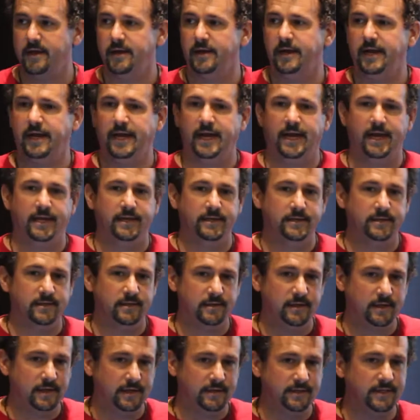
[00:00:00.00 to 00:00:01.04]
And
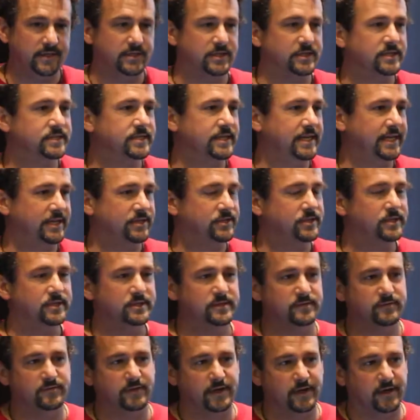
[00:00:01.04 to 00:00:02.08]
indigenous
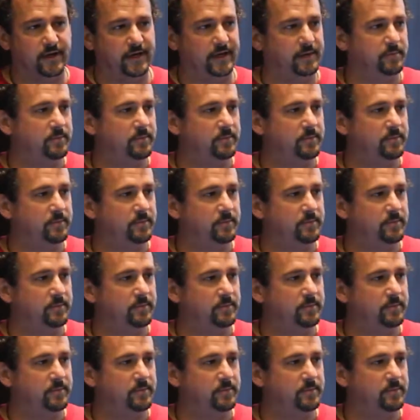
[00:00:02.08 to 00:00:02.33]
nations vary